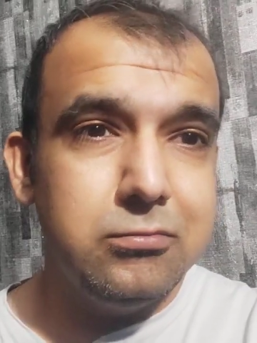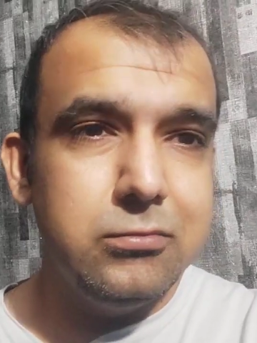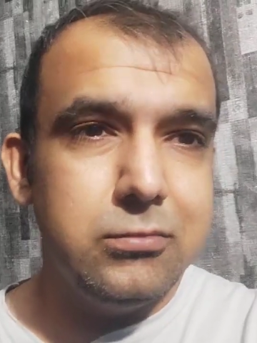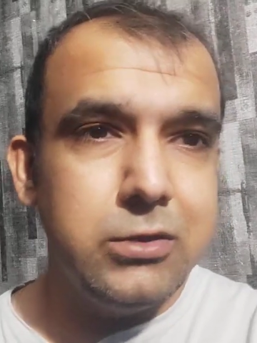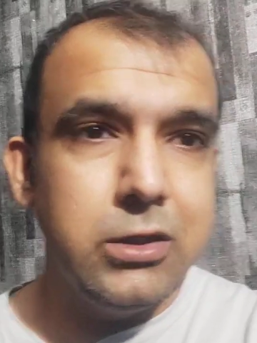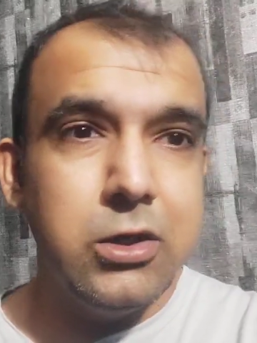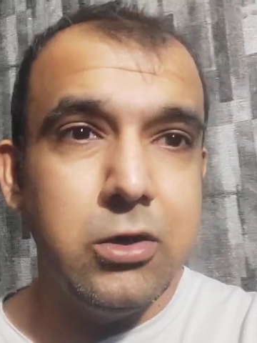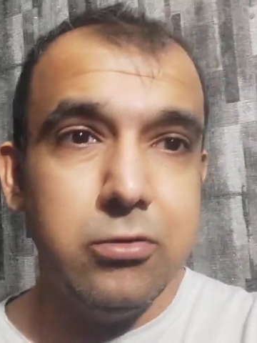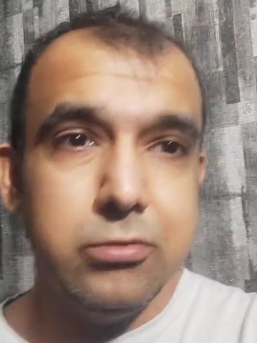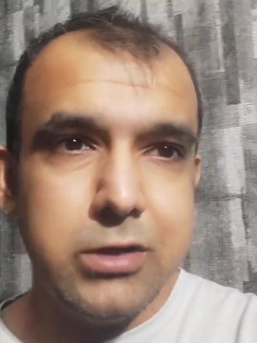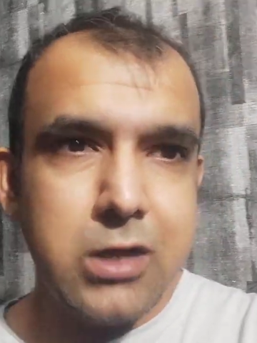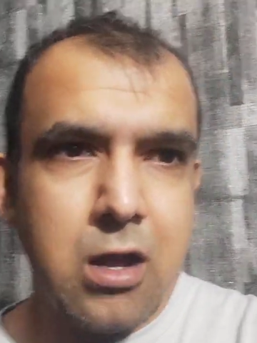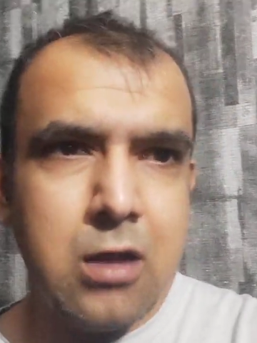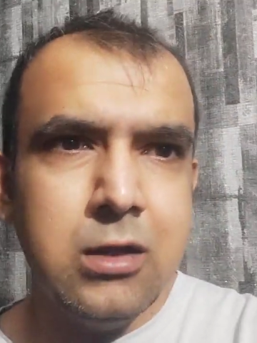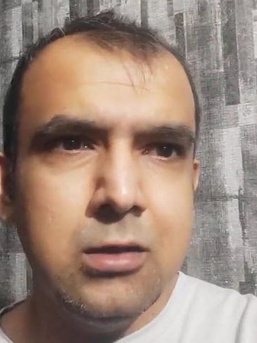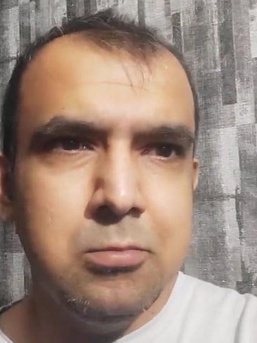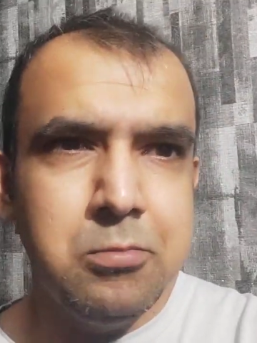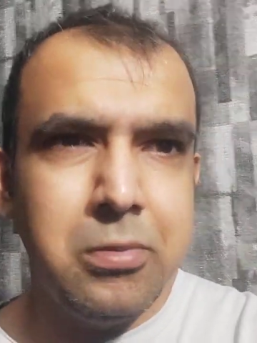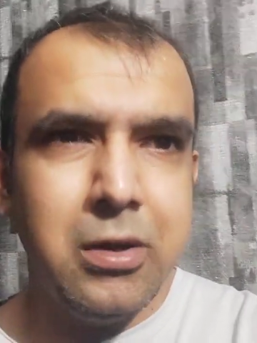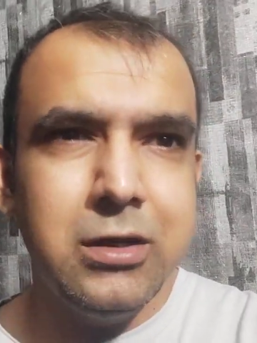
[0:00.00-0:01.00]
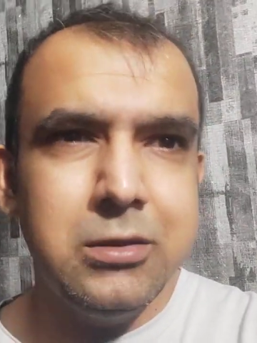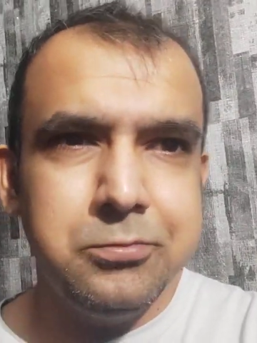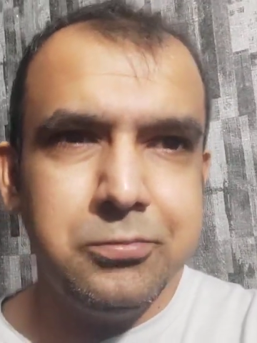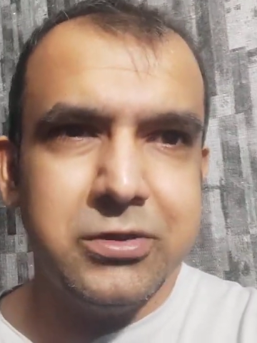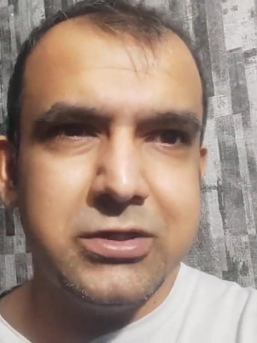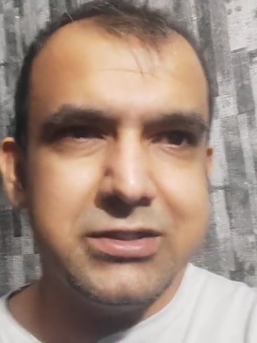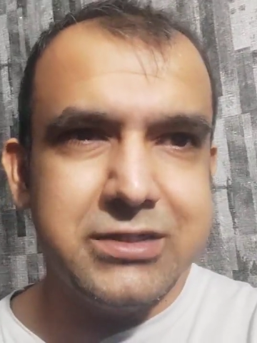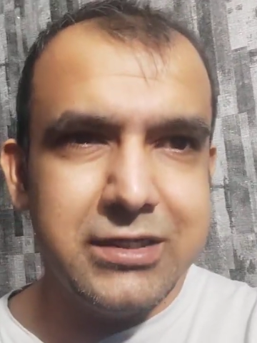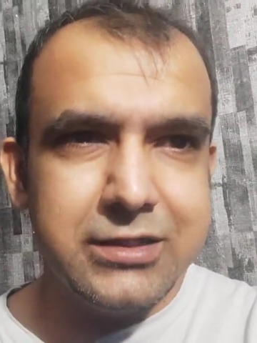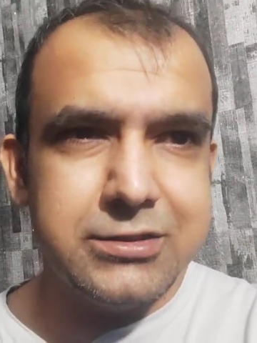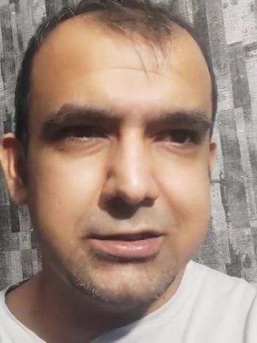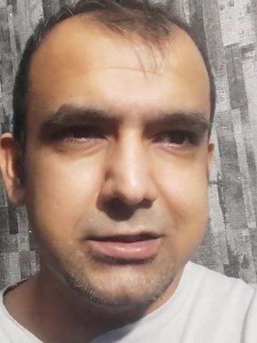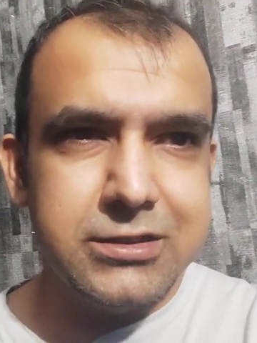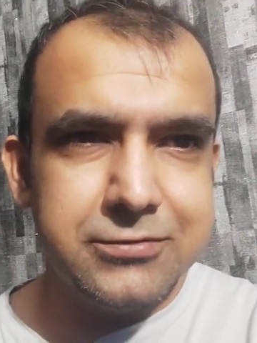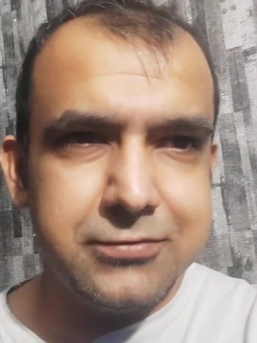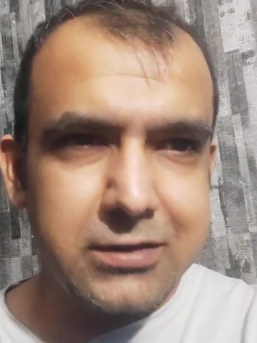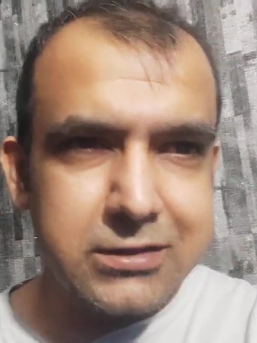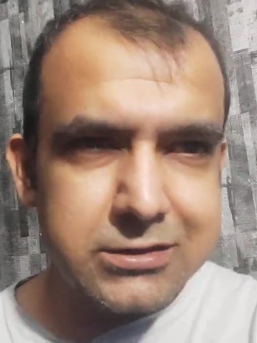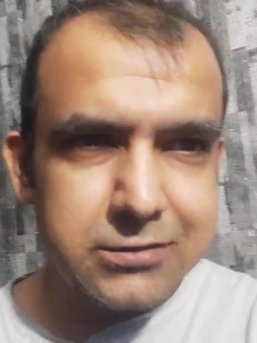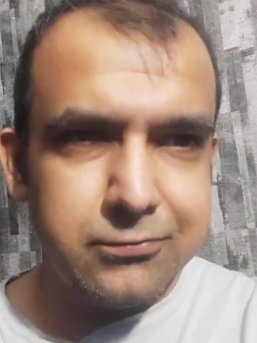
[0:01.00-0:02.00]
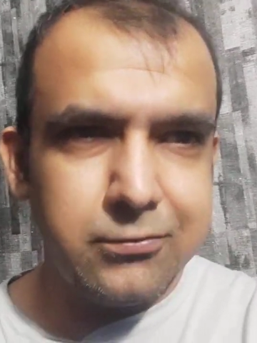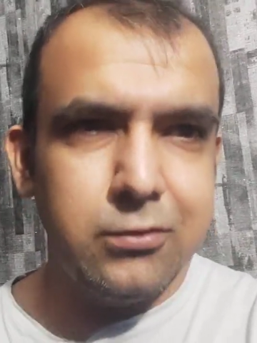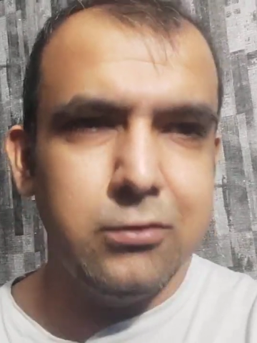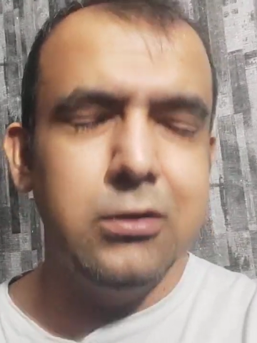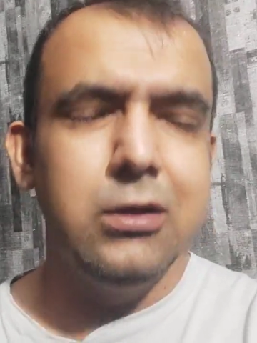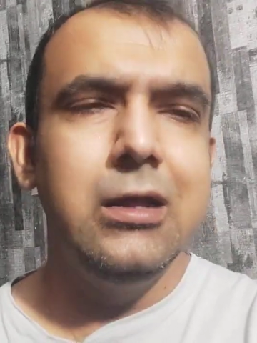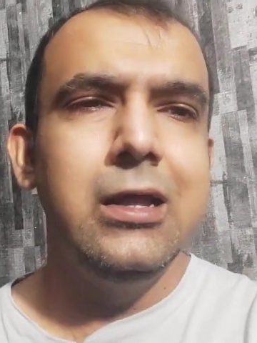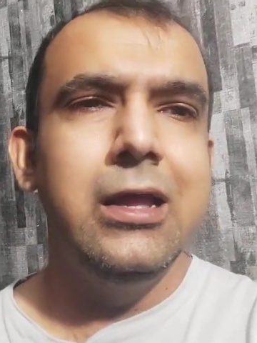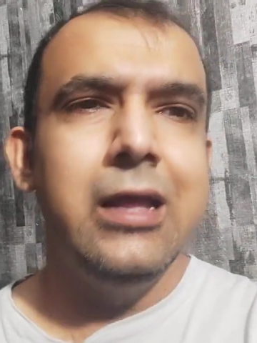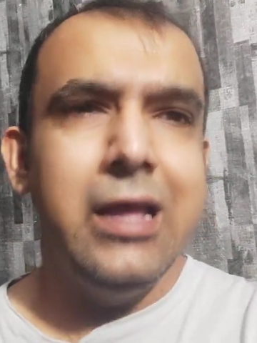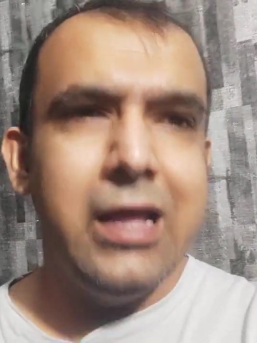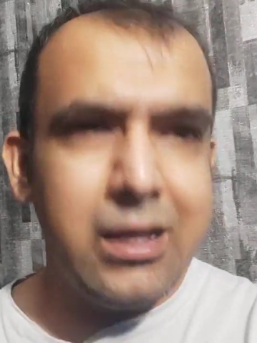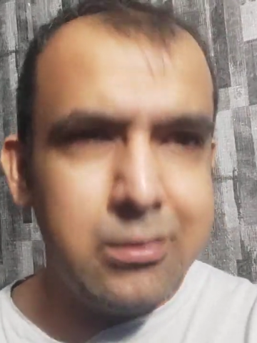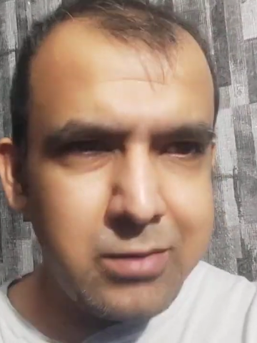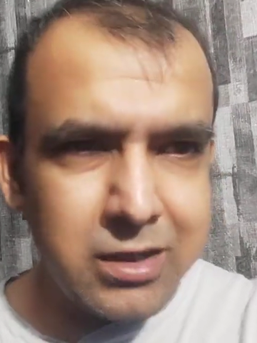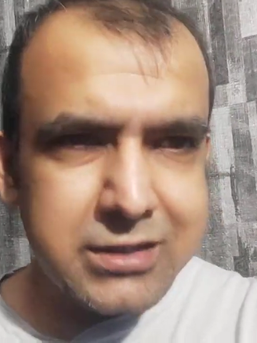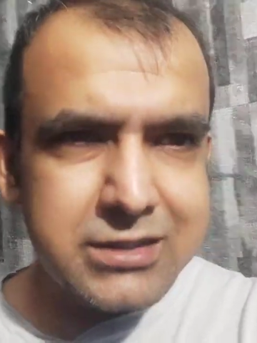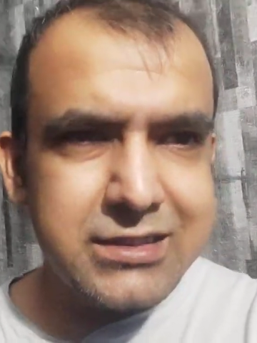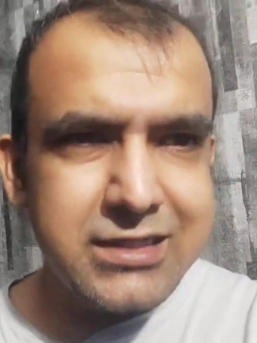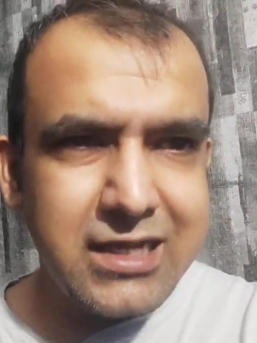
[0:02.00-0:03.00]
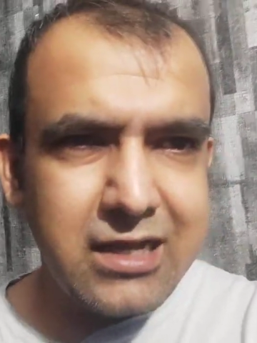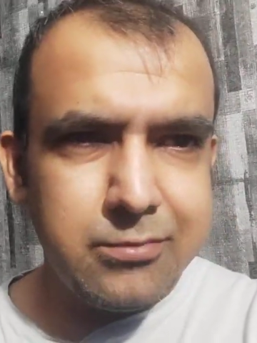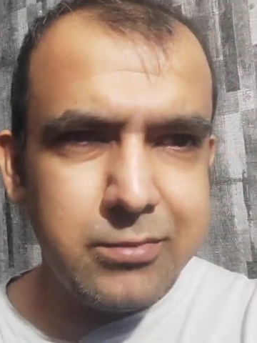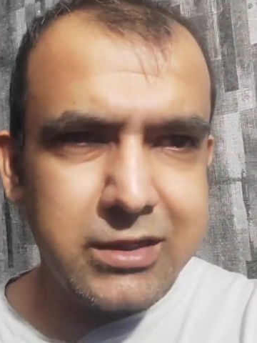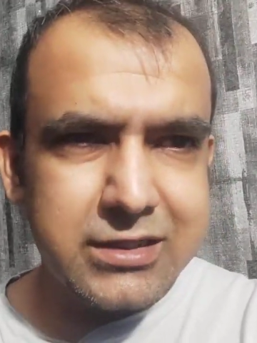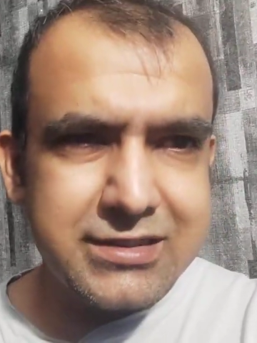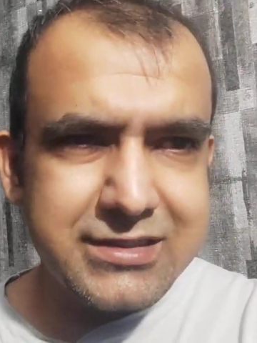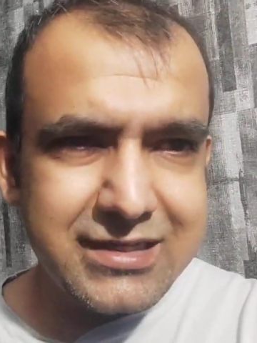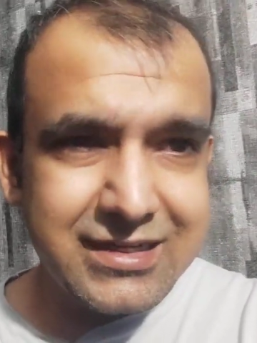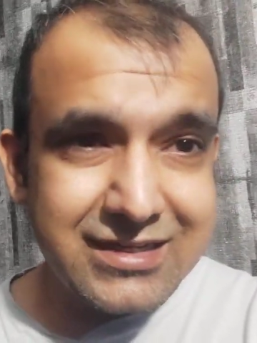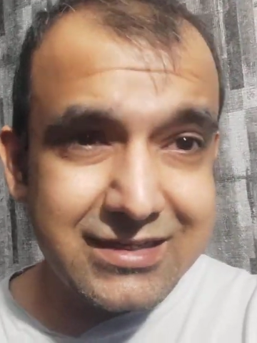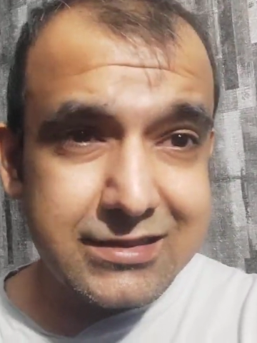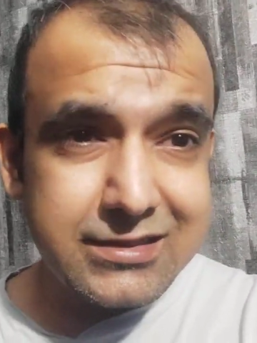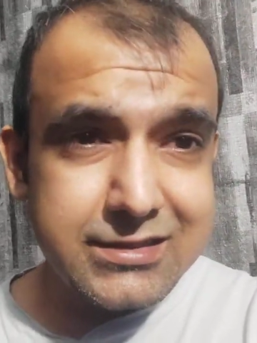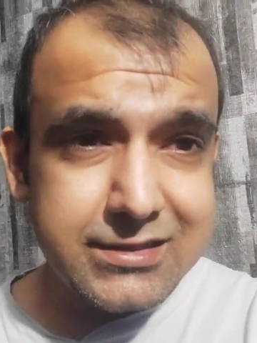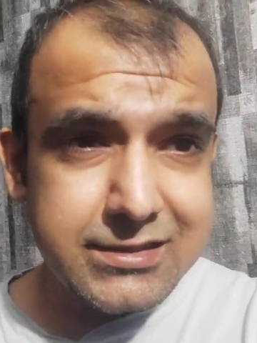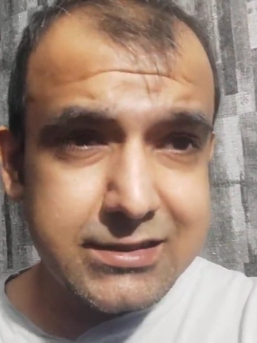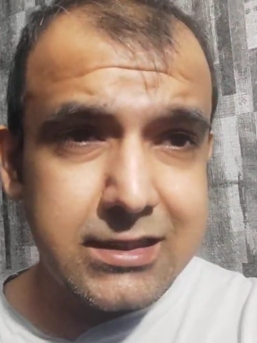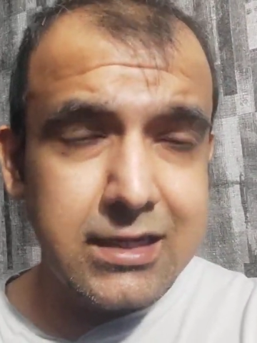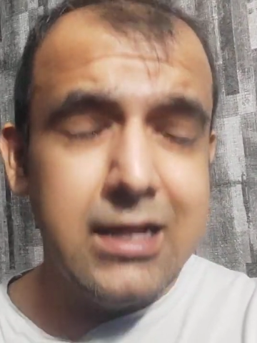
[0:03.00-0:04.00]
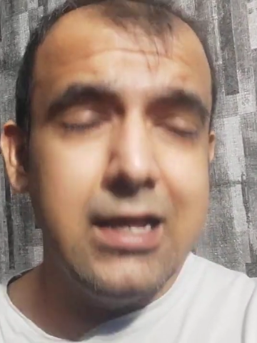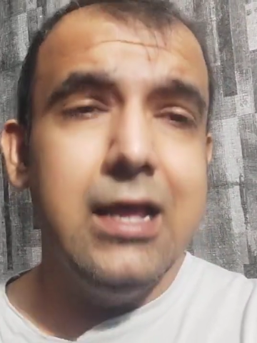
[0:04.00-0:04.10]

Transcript: you know, young but prestigious festival MICMX is.